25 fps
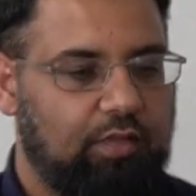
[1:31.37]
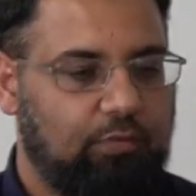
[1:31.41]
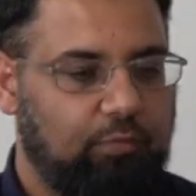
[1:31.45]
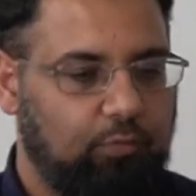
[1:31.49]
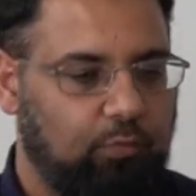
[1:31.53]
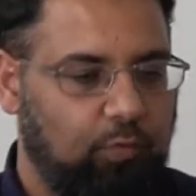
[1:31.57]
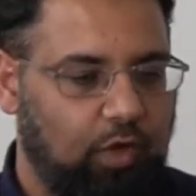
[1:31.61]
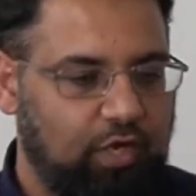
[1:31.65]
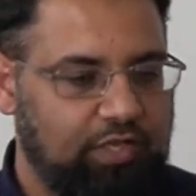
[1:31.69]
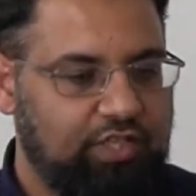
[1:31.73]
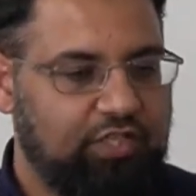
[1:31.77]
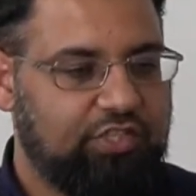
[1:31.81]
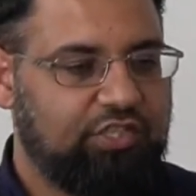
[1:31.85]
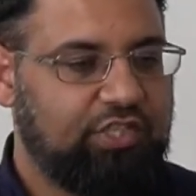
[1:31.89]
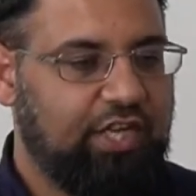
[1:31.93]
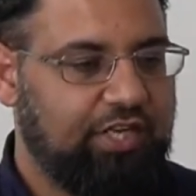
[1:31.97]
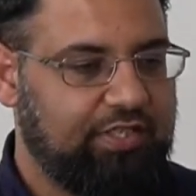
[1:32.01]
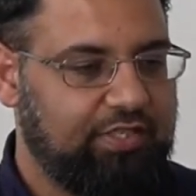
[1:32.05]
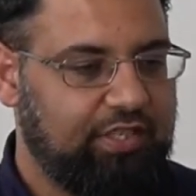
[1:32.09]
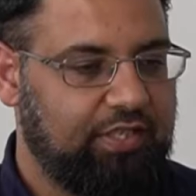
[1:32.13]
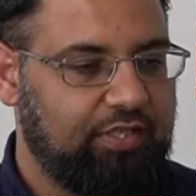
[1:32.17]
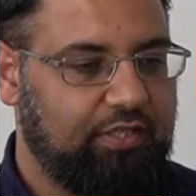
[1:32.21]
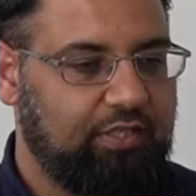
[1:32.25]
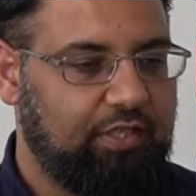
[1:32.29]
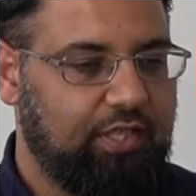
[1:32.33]
While you're
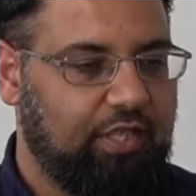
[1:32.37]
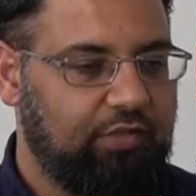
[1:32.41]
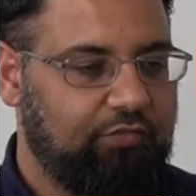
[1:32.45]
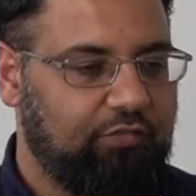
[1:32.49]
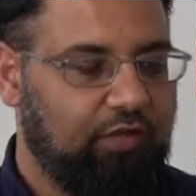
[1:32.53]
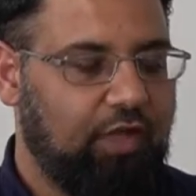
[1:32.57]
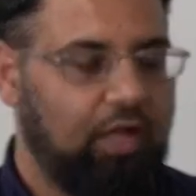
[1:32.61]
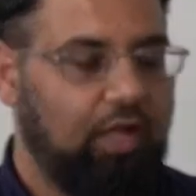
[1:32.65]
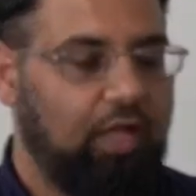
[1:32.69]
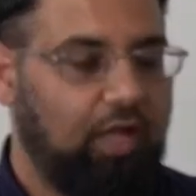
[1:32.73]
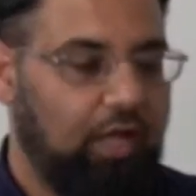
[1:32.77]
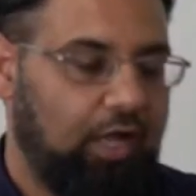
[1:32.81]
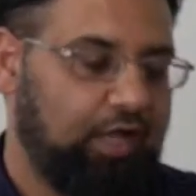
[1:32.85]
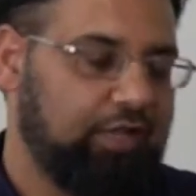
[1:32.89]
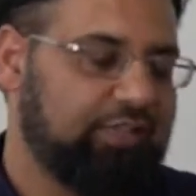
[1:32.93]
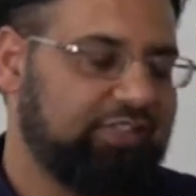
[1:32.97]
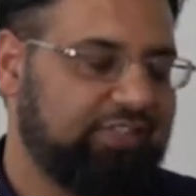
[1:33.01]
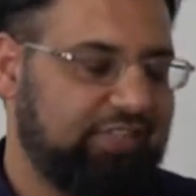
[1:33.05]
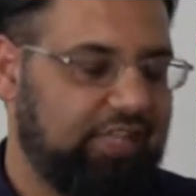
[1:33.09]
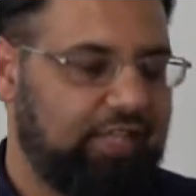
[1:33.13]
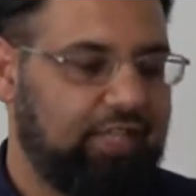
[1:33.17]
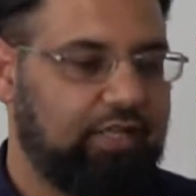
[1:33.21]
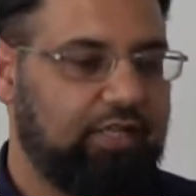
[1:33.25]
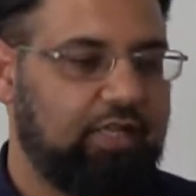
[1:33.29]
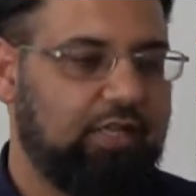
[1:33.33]
chatting, if I
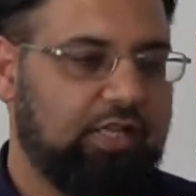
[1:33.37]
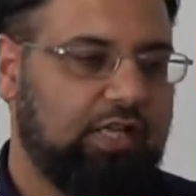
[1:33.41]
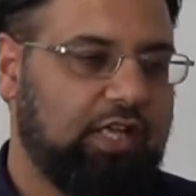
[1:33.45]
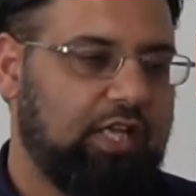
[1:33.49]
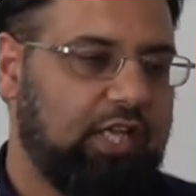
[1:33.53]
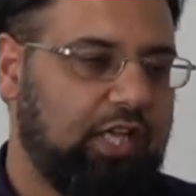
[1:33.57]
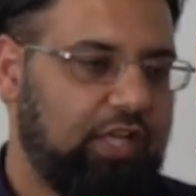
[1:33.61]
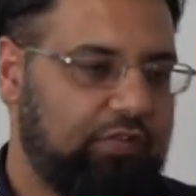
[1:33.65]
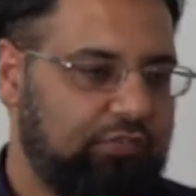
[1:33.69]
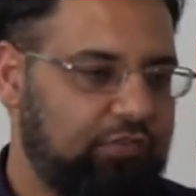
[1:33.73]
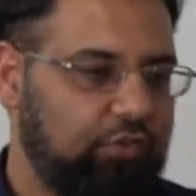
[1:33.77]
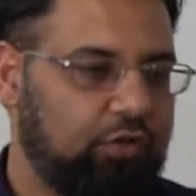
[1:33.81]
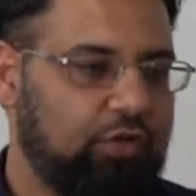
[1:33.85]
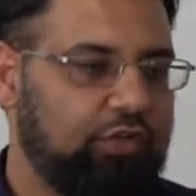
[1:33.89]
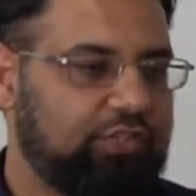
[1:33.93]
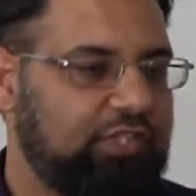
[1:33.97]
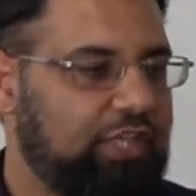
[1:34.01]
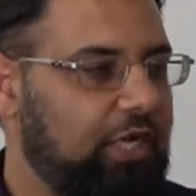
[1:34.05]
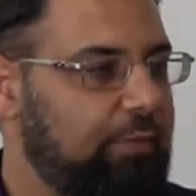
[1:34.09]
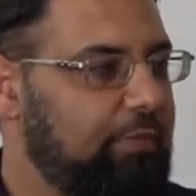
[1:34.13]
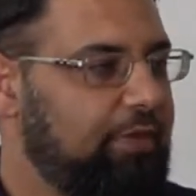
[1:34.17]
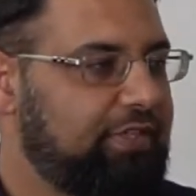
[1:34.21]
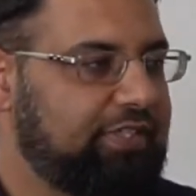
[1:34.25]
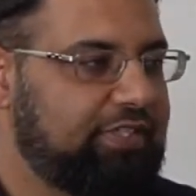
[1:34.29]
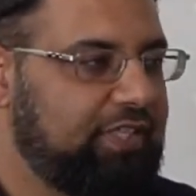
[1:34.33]
say, if you're going to
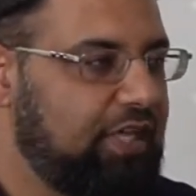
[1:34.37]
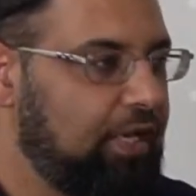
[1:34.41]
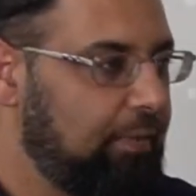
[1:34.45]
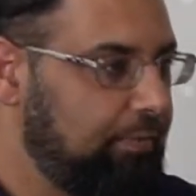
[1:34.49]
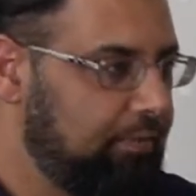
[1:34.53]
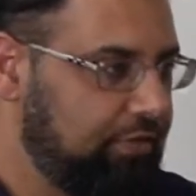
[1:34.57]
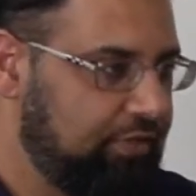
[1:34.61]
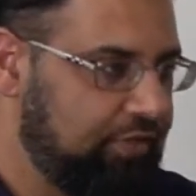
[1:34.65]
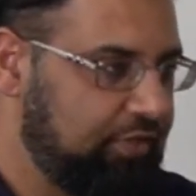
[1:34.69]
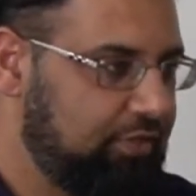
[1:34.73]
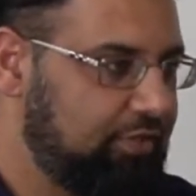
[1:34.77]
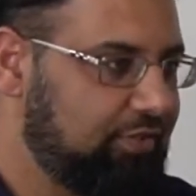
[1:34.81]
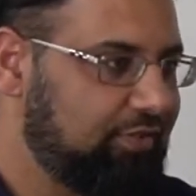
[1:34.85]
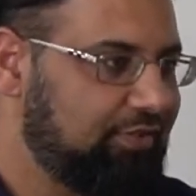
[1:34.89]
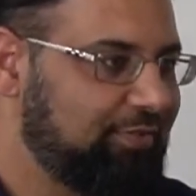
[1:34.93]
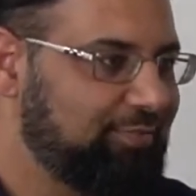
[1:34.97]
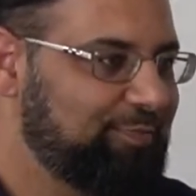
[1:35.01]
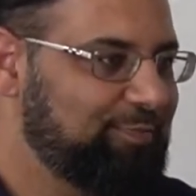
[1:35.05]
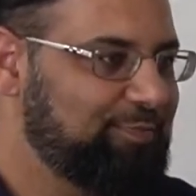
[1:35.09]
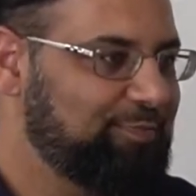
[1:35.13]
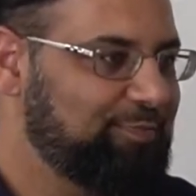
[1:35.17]
chat about celebrities,